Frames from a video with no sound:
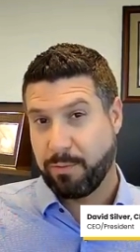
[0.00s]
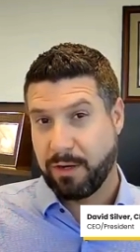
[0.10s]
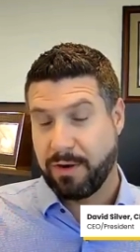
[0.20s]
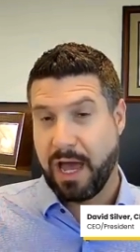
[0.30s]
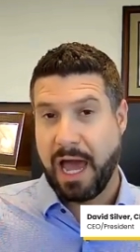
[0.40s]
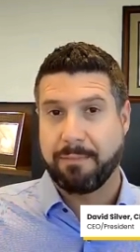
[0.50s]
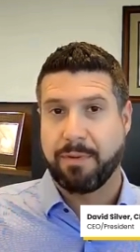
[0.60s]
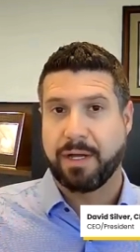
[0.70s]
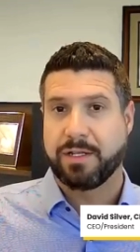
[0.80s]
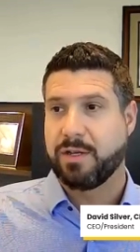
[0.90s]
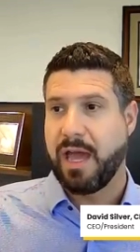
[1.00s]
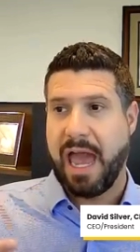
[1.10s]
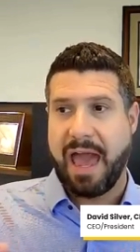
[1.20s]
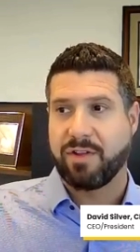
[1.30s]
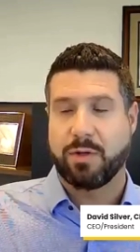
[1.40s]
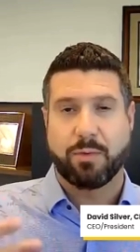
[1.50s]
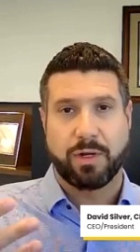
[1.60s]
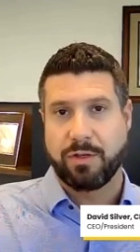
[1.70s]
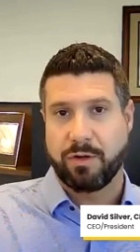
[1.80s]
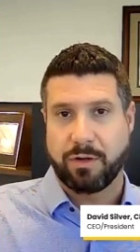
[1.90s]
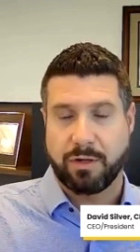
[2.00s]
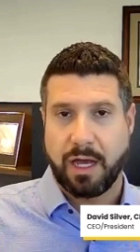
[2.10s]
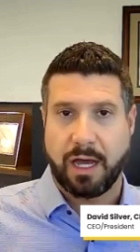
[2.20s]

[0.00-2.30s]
for me or not, but do you have anyone in your